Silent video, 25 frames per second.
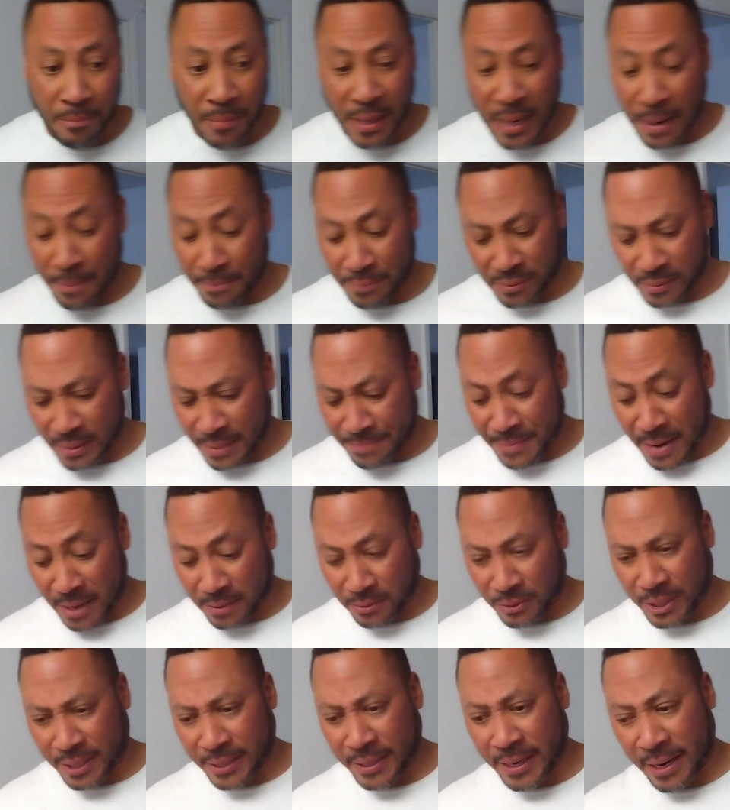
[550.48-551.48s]
But I'm
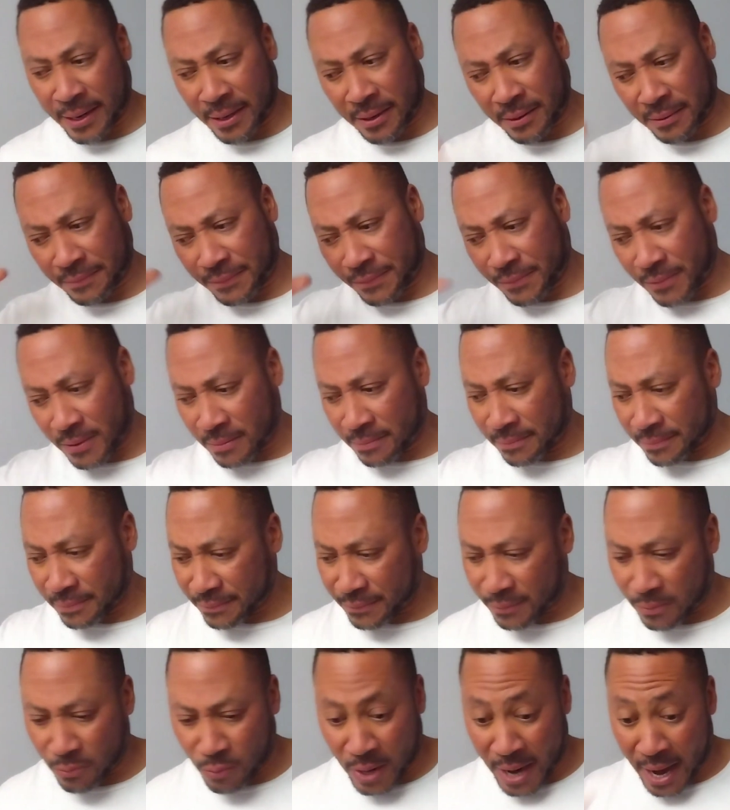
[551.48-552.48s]
not looking at it from
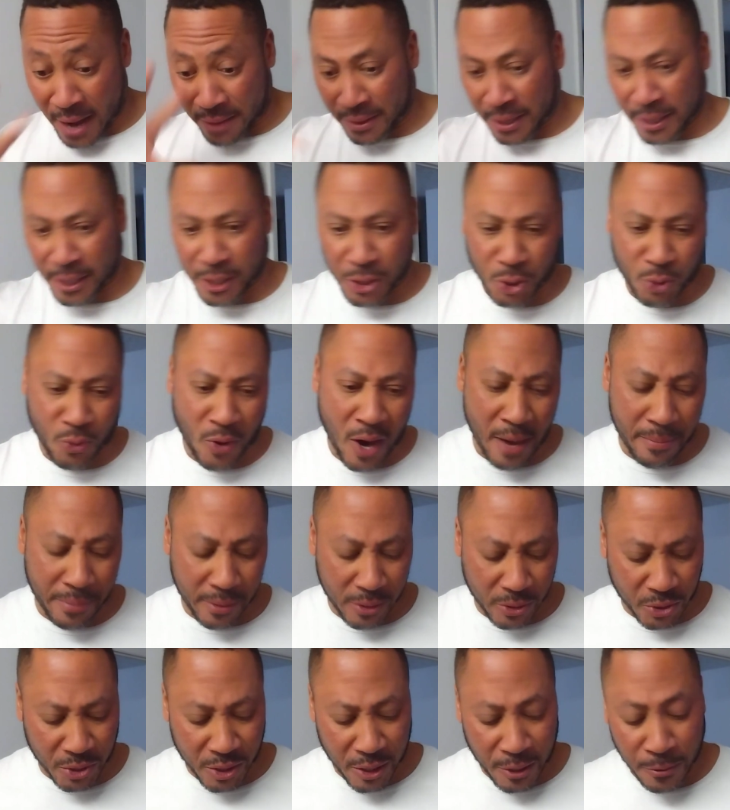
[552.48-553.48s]
how they describe
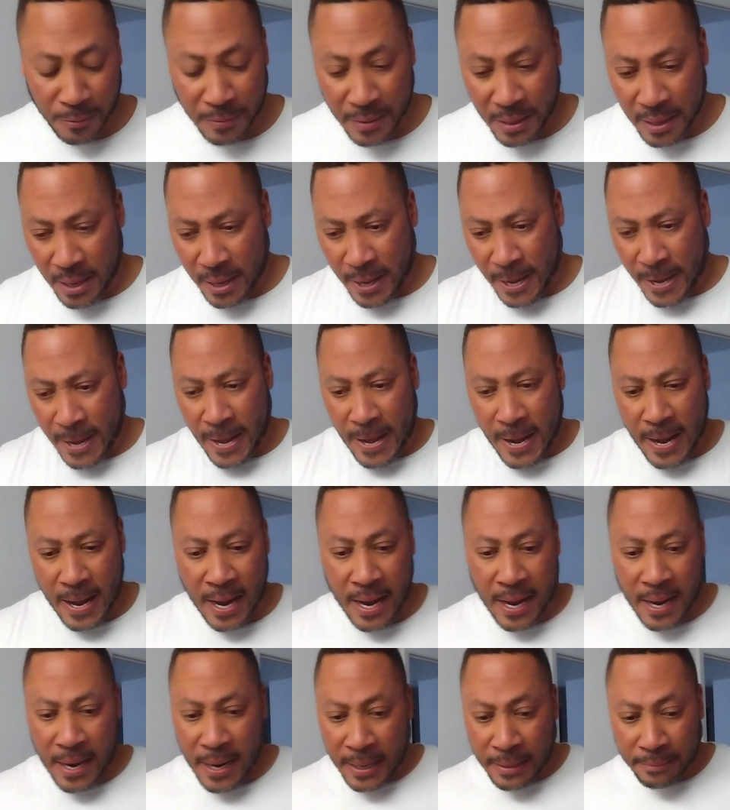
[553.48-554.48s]
it, so.
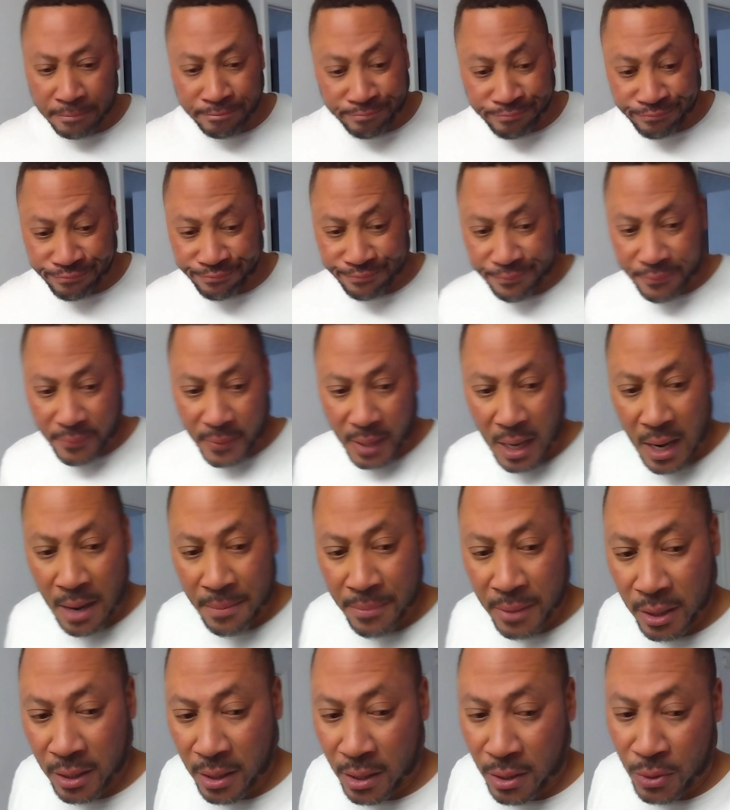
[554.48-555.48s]
I'm
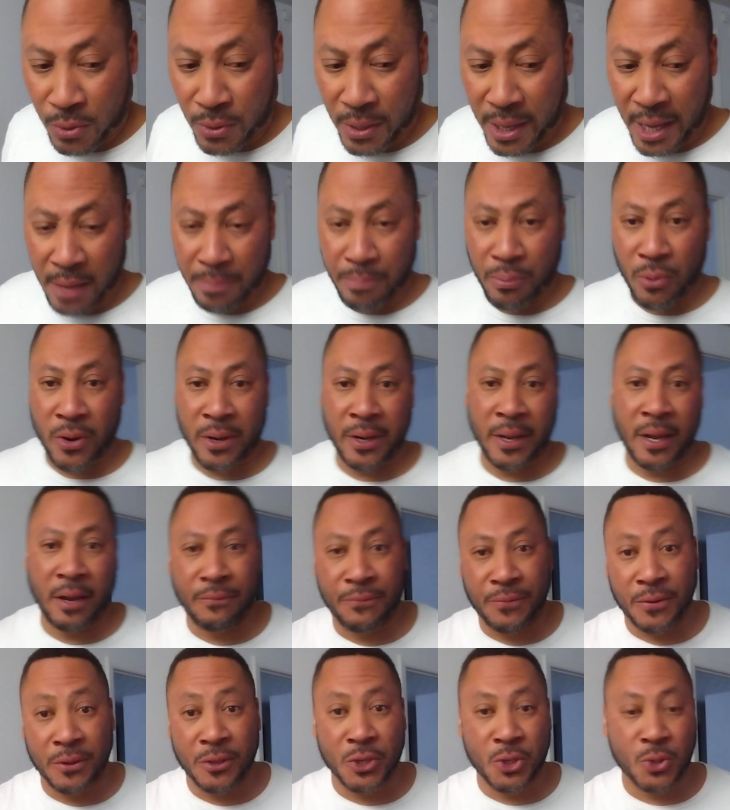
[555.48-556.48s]
going to go
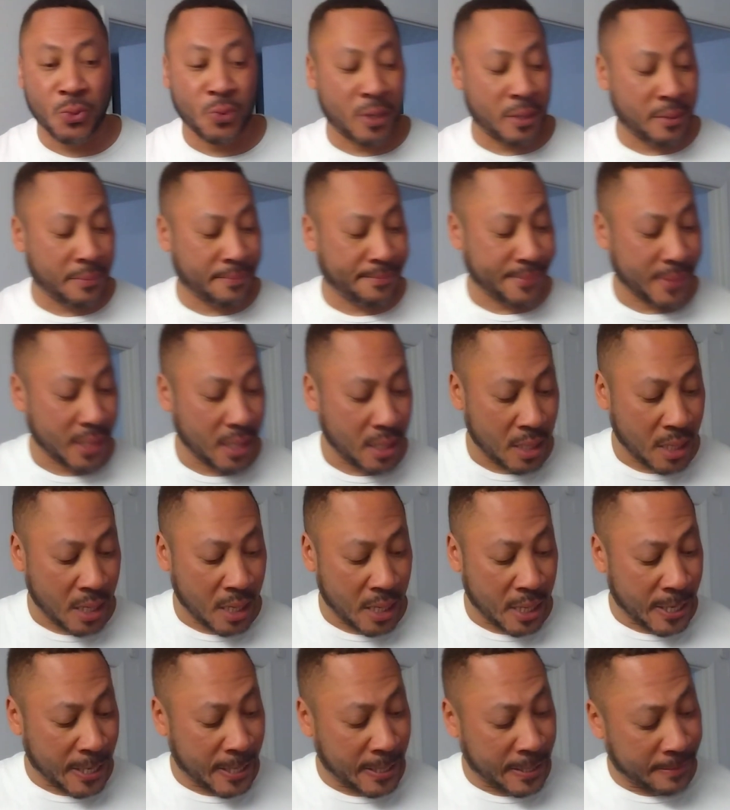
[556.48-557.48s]
8.8 for this one.
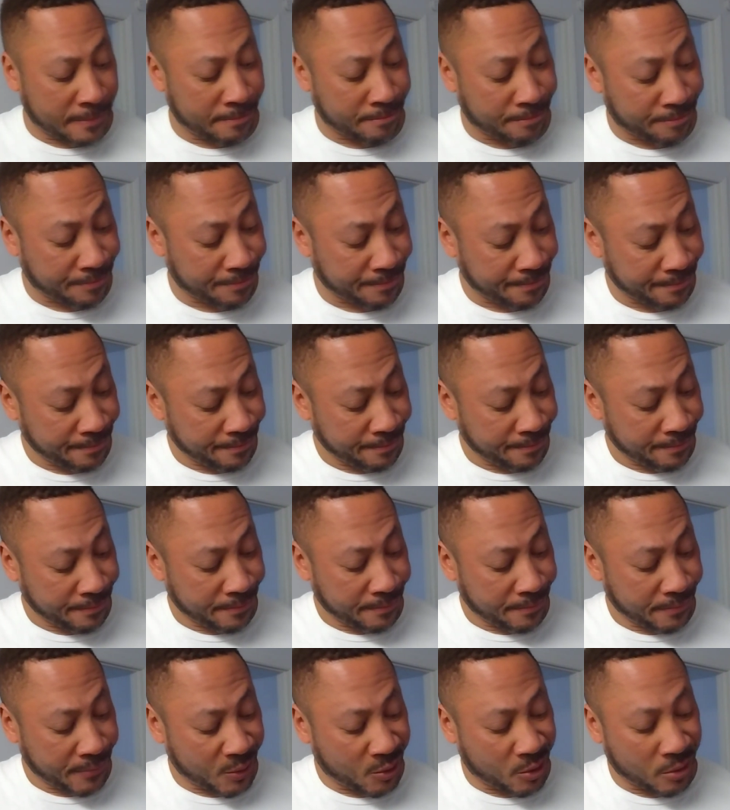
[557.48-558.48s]

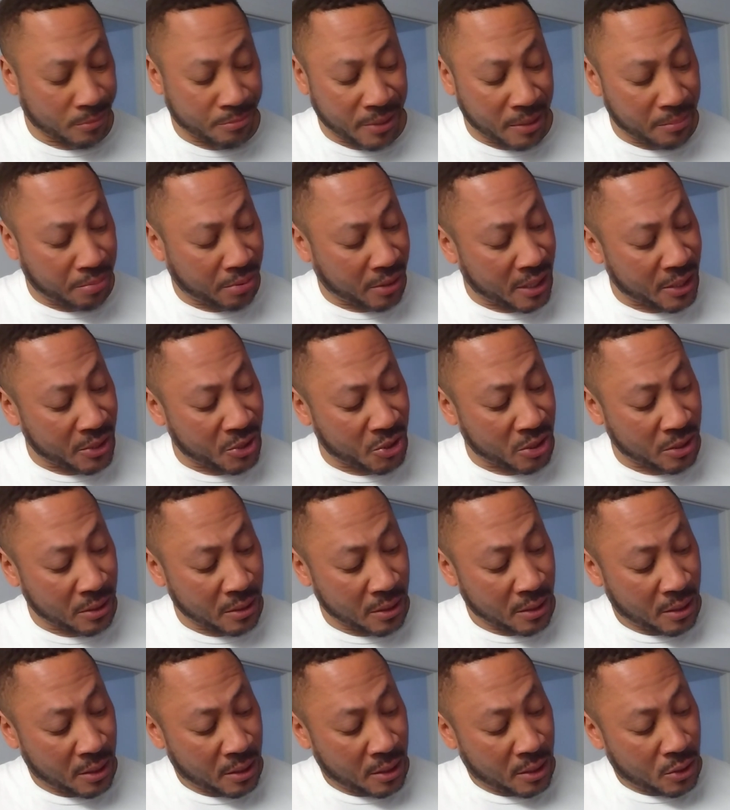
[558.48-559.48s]
This is a B+.
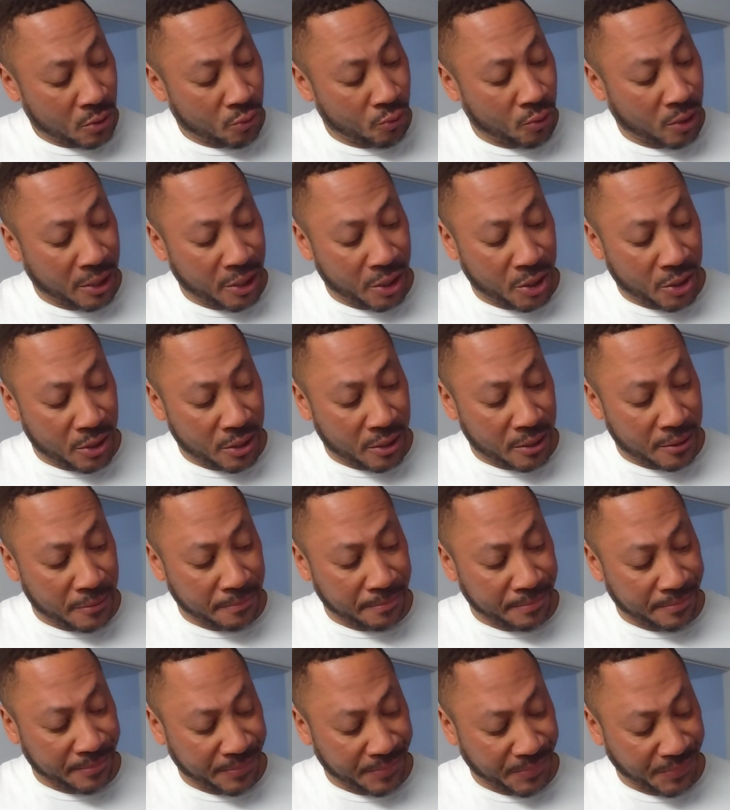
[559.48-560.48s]
Really
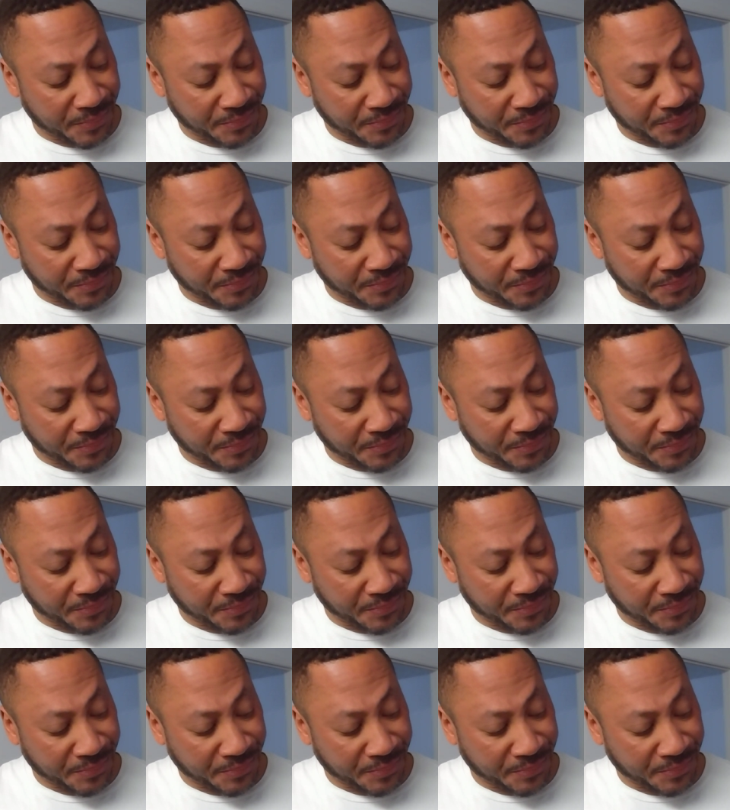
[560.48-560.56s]
good.